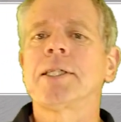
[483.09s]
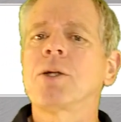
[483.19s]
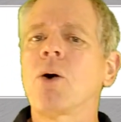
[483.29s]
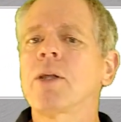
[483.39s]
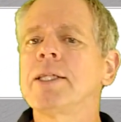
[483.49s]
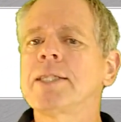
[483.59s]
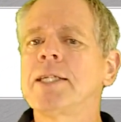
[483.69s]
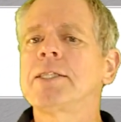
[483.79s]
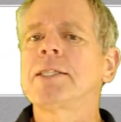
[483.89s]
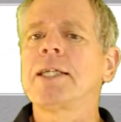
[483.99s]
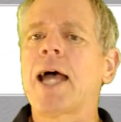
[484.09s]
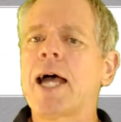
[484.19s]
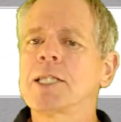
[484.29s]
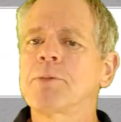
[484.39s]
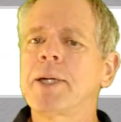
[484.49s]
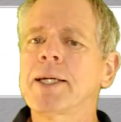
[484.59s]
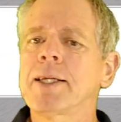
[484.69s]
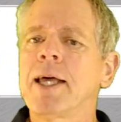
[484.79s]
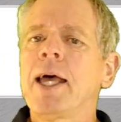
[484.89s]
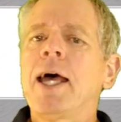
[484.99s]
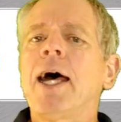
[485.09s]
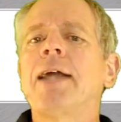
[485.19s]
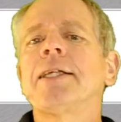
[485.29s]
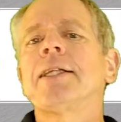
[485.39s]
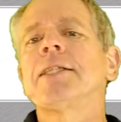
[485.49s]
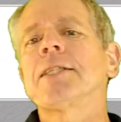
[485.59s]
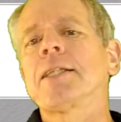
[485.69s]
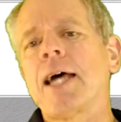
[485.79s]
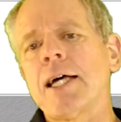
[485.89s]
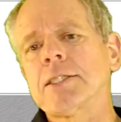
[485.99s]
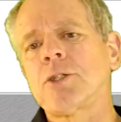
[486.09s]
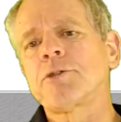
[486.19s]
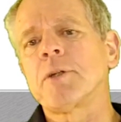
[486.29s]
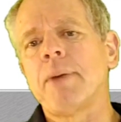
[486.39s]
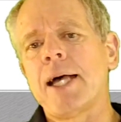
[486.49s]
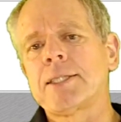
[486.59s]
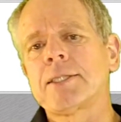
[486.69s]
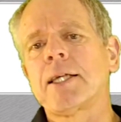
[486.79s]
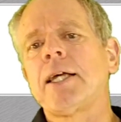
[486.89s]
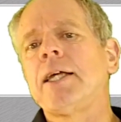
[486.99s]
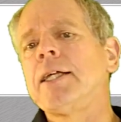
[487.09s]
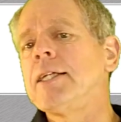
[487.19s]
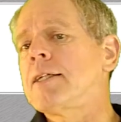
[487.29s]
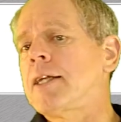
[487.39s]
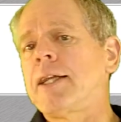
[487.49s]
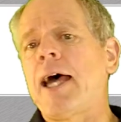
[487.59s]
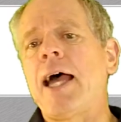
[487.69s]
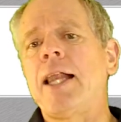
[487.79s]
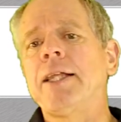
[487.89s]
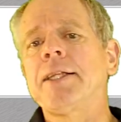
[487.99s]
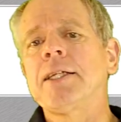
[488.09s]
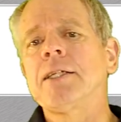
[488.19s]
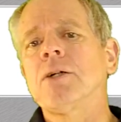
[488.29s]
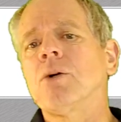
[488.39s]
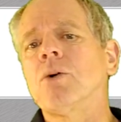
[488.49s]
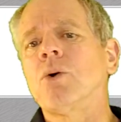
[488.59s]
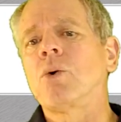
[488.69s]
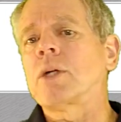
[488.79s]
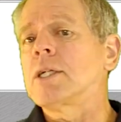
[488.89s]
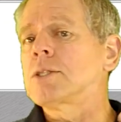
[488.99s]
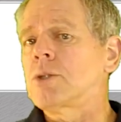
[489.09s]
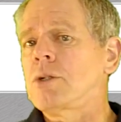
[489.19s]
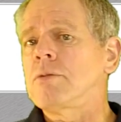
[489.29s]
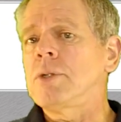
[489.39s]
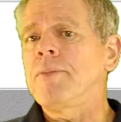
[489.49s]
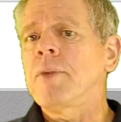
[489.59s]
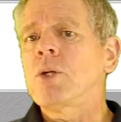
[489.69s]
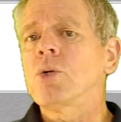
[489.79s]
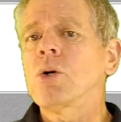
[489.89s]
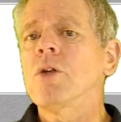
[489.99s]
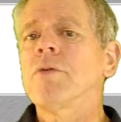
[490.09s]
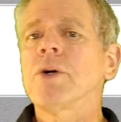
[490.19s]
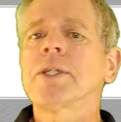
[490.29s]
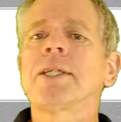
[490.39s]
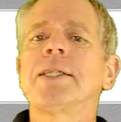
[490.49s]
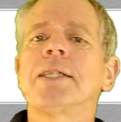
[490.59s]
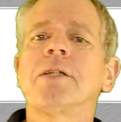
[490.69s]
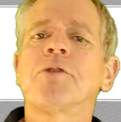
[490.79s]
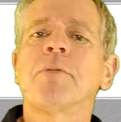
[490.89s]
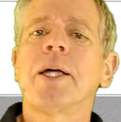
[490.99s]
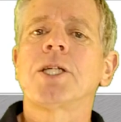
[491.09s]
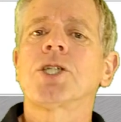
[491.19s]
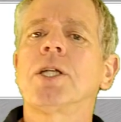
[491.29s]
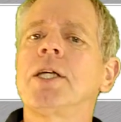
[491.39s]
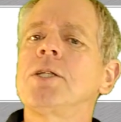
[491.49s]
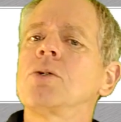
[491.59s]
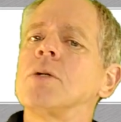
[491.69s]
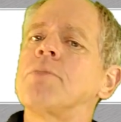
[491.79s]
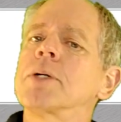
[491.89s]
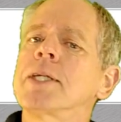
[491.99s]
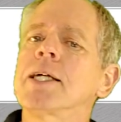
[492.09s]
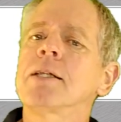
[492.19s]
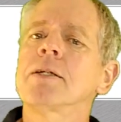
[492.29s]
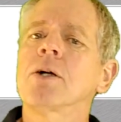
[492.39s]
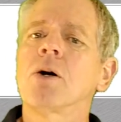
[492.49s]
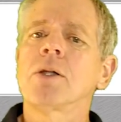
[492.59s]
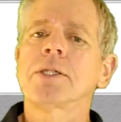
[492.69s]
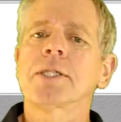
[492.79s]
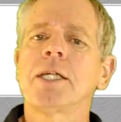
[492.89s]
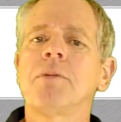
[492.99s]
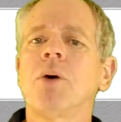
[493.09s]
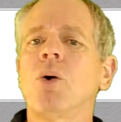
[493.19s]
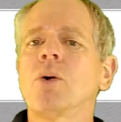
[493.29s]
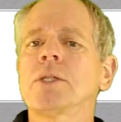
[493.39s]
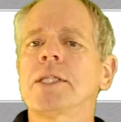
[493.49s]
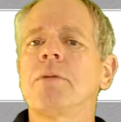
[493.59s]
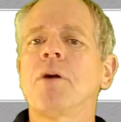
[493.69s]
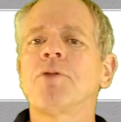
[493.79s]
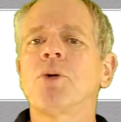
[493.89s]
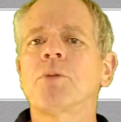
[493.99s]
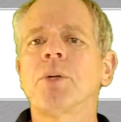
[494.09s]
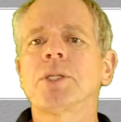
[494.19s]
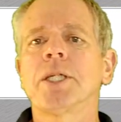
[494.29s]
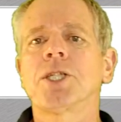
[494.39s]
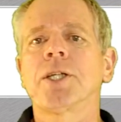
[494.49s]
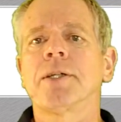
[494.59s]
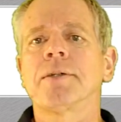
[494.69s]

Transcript: It only sends the aspect, and it is the task of the mast, either an L E D or a servo, to convert this information into a particular color scheme or semaphore position.